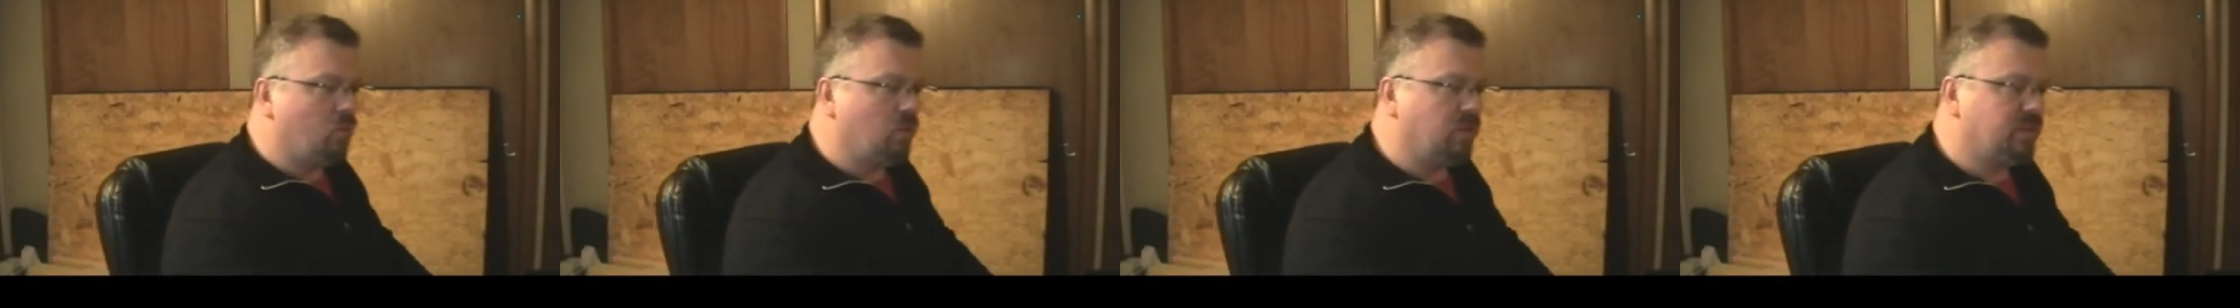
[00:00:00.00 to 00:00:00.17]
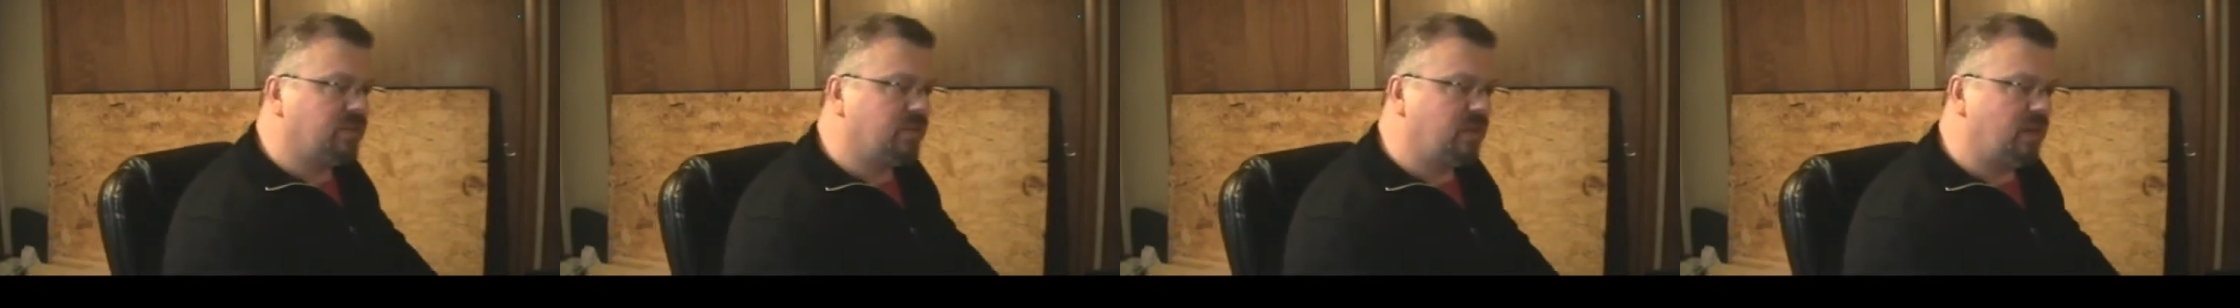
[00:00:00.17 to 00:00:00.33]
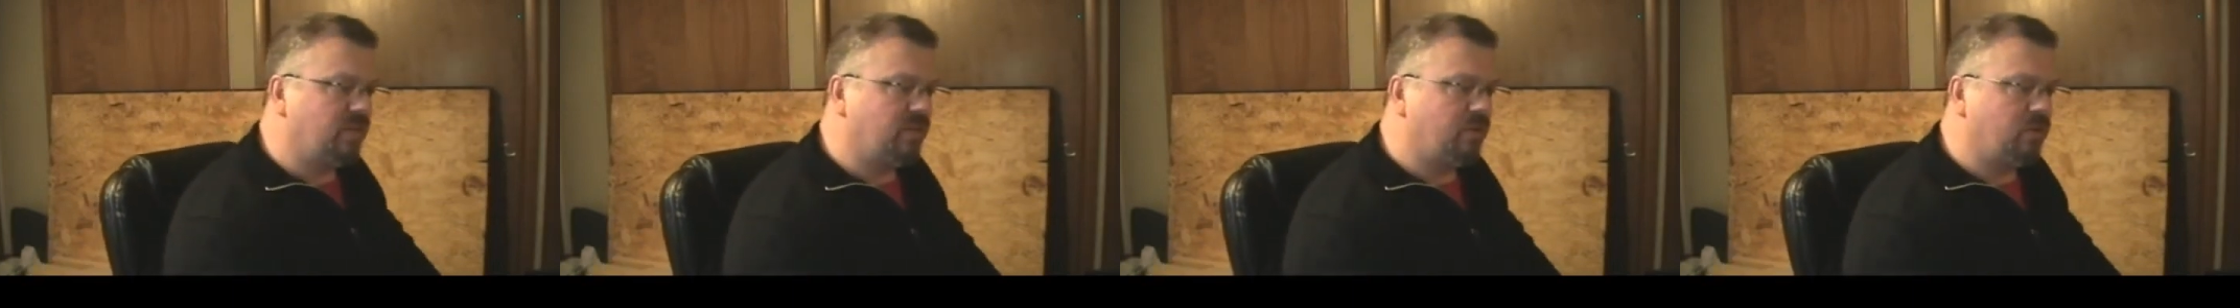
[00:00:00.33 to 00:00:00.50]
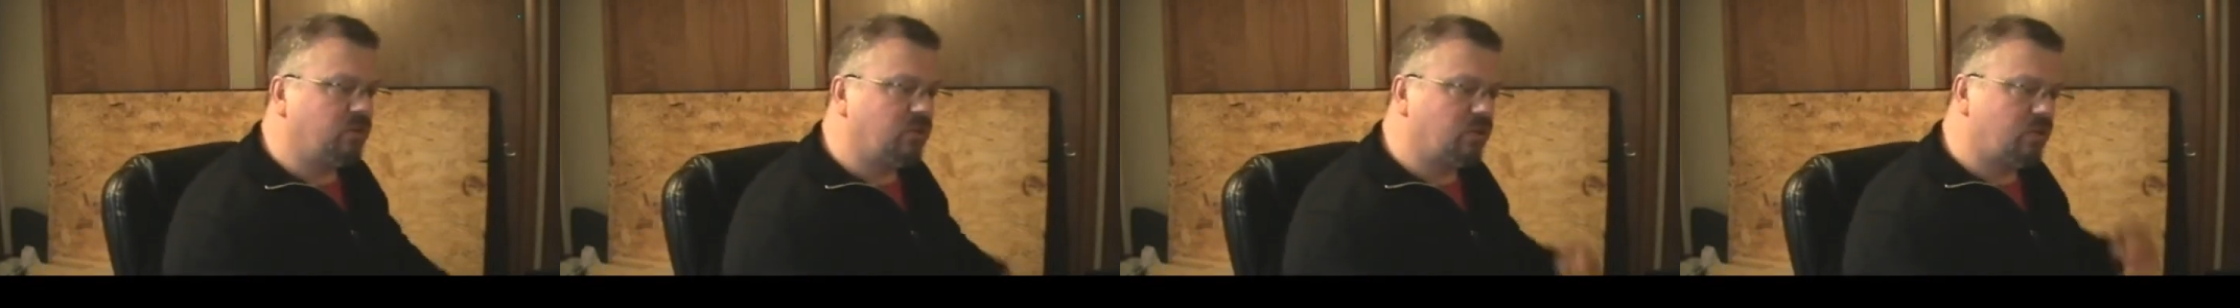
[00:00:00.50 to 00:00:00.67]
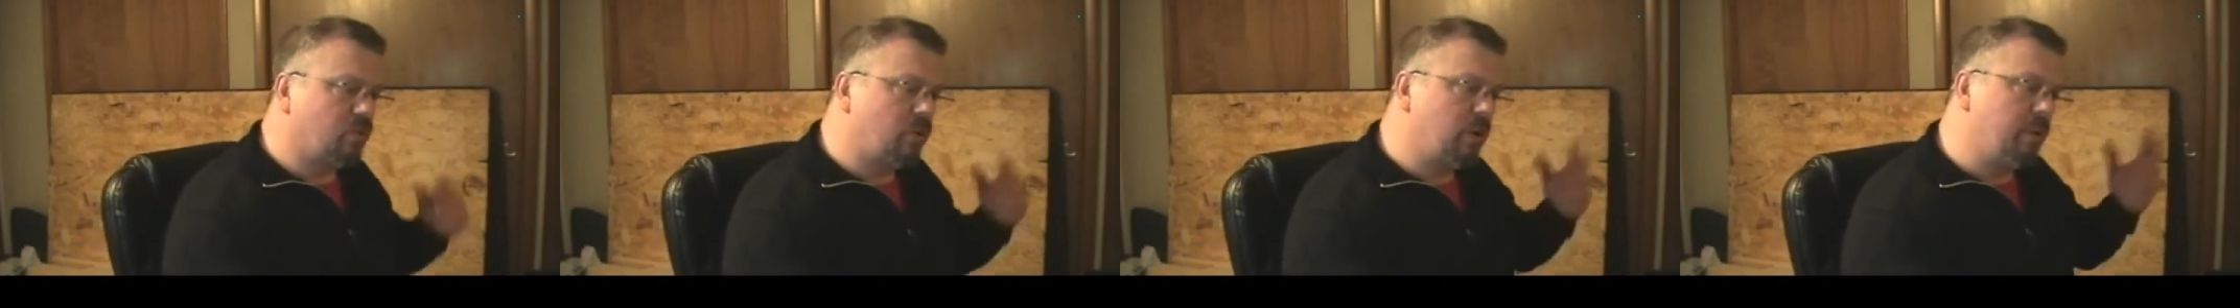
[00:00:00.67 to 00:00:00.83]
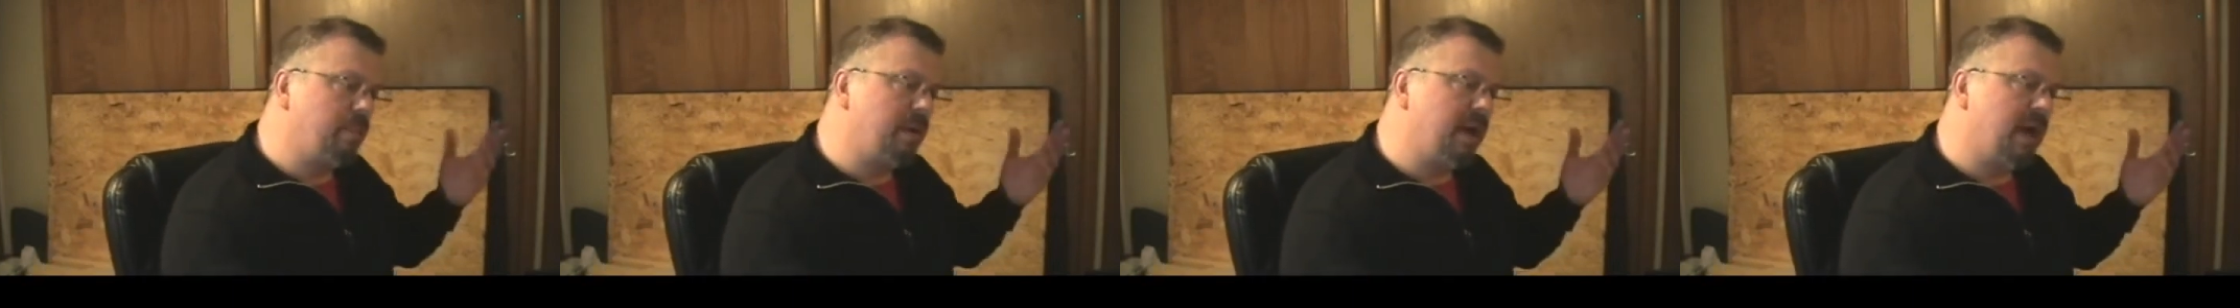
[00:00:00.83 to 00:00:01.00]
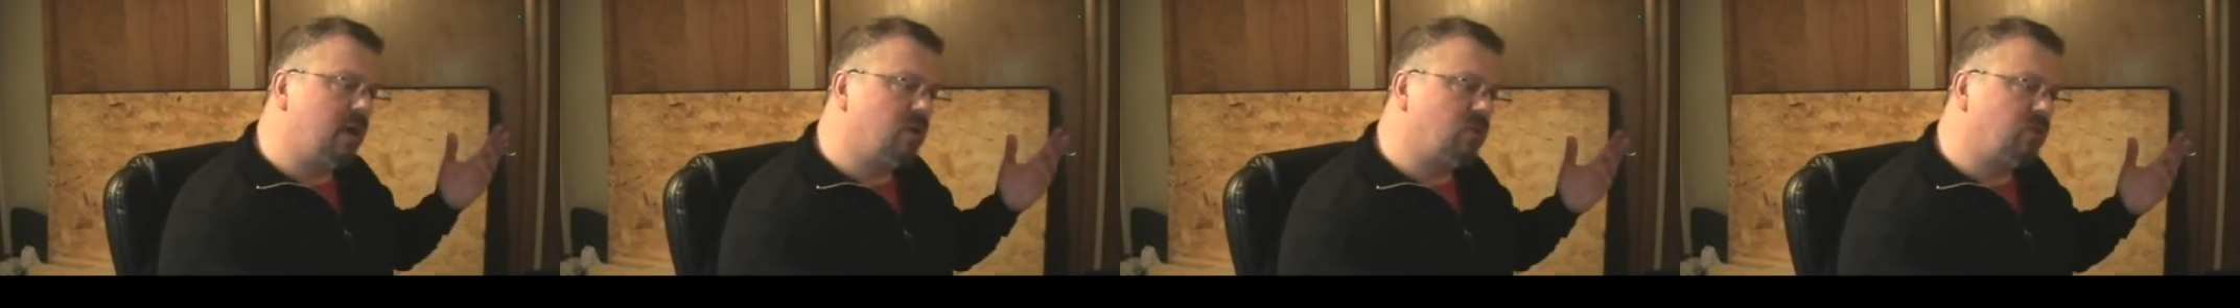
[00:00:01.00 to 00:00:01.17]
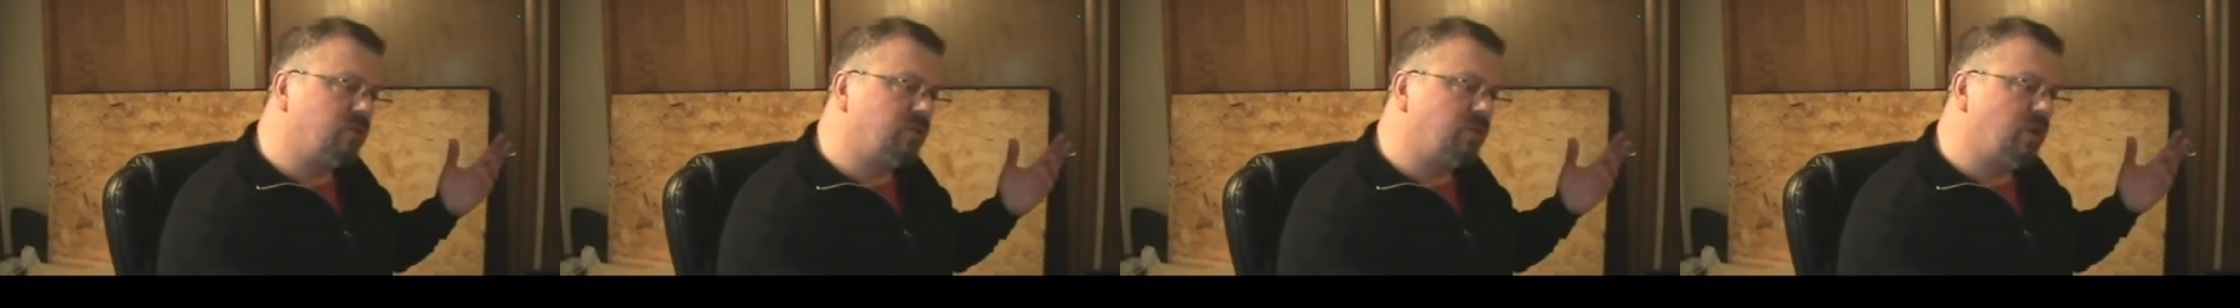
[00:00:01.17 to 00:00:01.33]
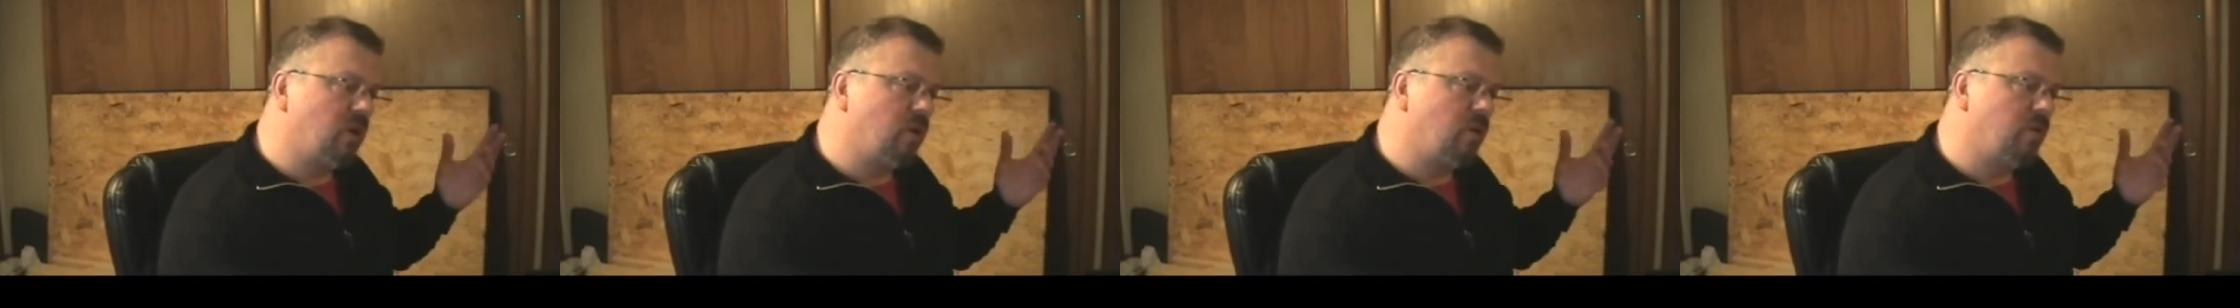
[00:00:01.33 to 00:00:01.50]
Once again, those 3
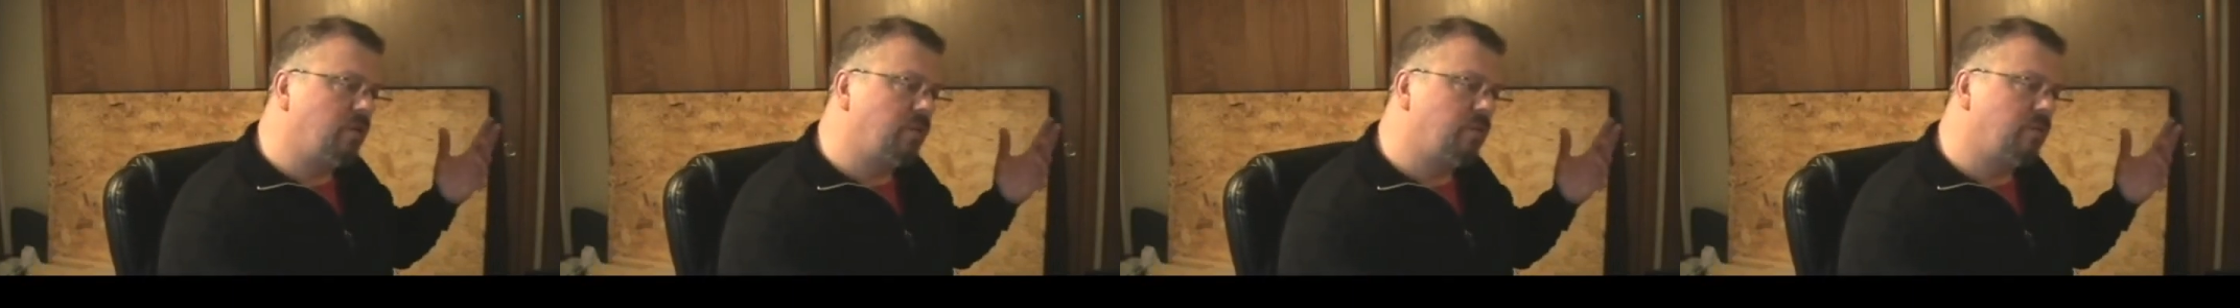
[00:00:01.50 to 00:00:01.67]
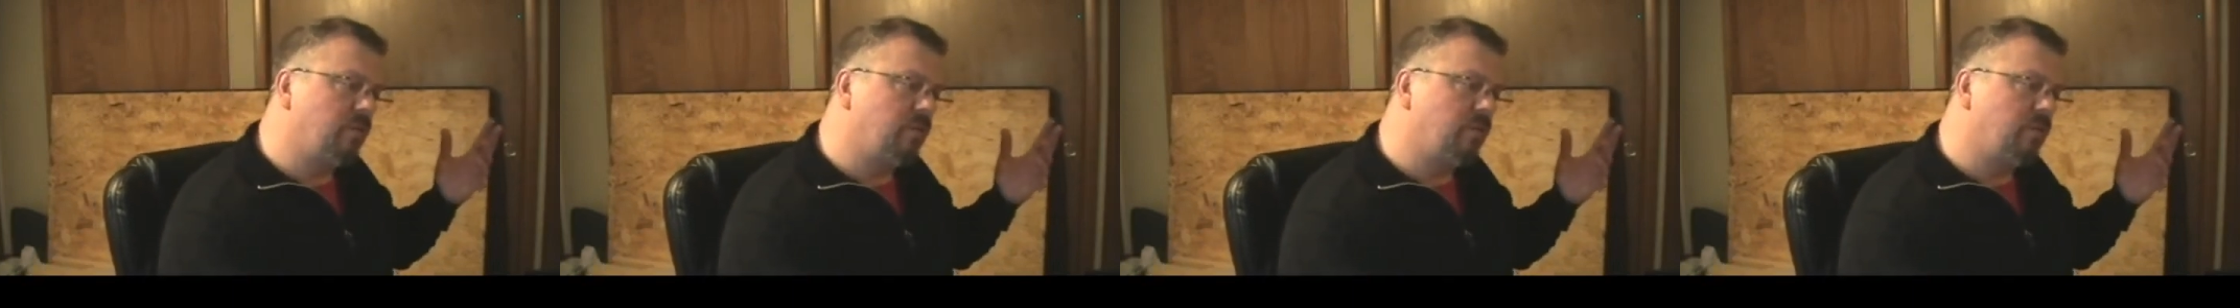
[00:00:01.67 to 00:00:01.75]
patterns are...